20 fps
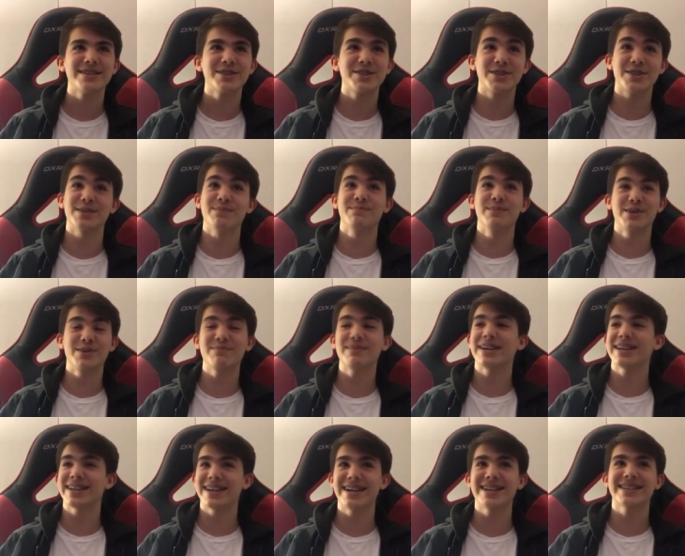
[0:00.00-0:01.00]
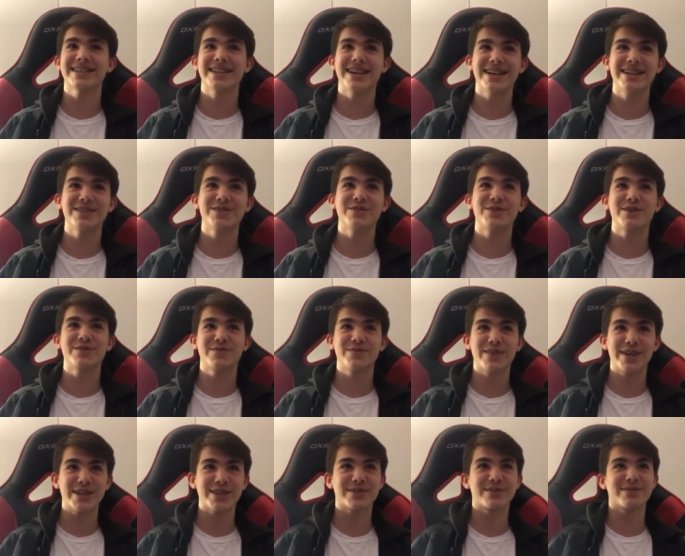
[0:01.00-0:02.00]
Should the Milkman IXI do a
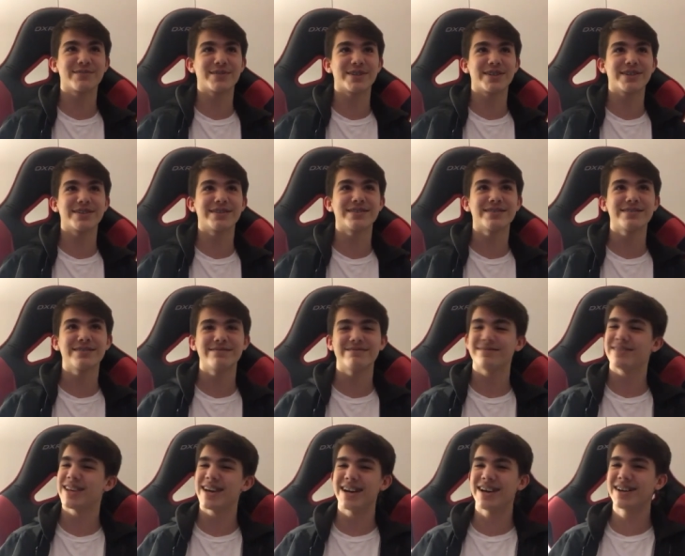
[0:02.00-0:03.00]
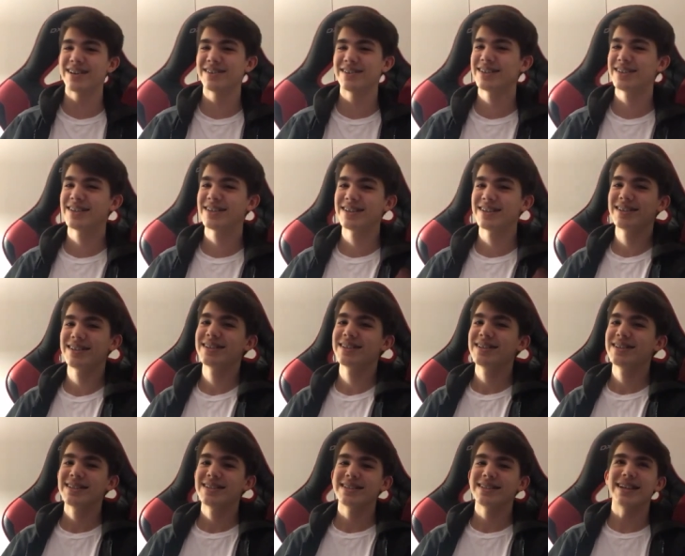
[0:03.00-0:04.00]
face reveal? No.
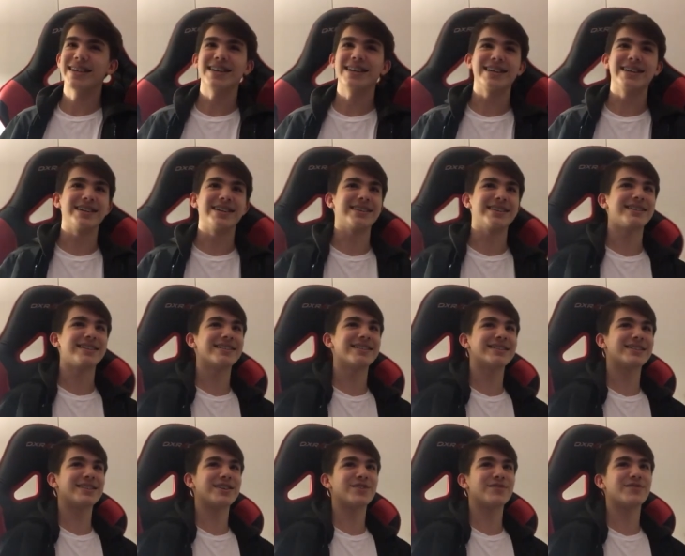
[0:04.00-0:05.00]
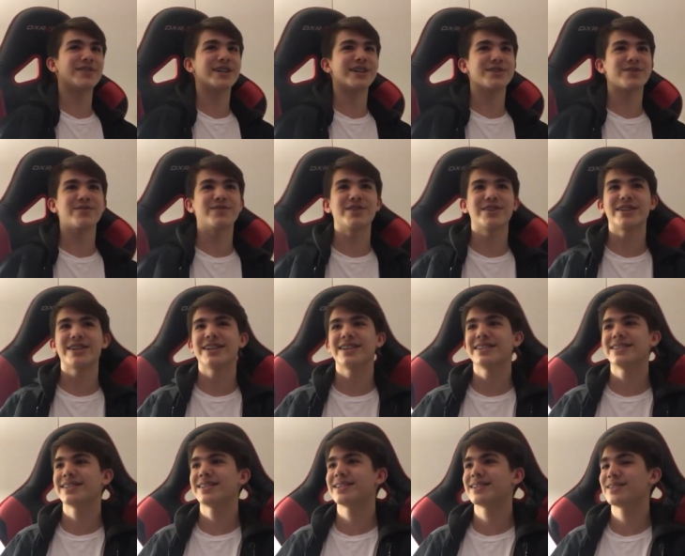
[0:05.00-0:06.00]
Dang. No face reveal,
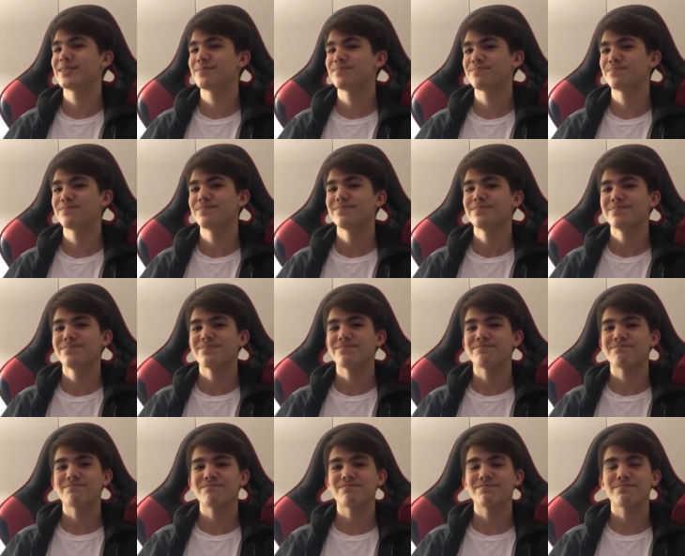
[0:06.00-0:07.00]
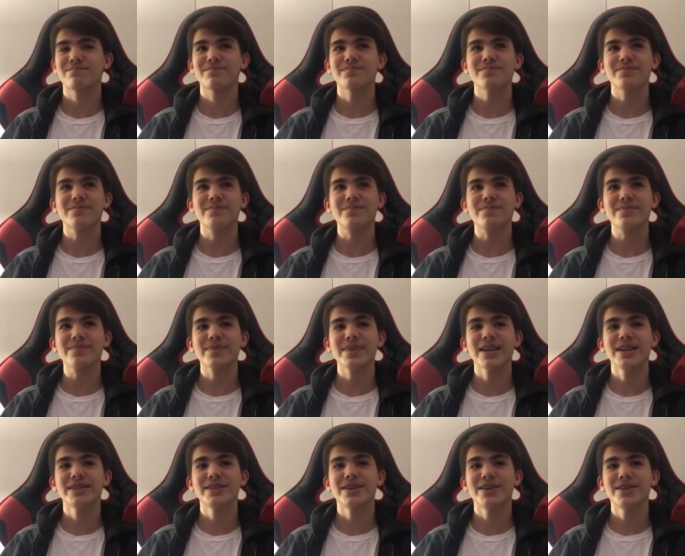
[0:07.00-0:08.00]
guys. And that's all the
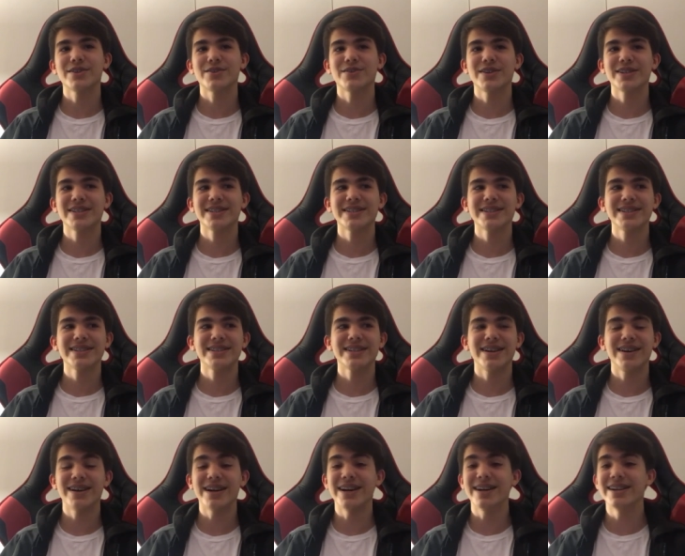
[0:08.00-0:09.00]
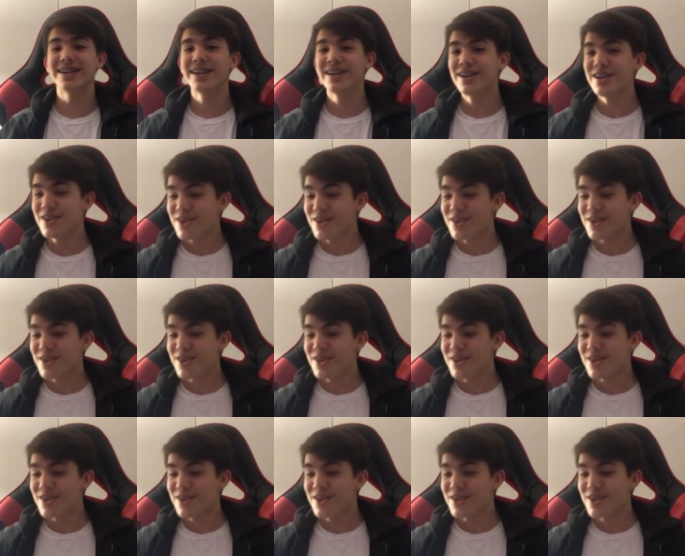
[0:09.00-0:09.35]
questions. That's all the questions? All right.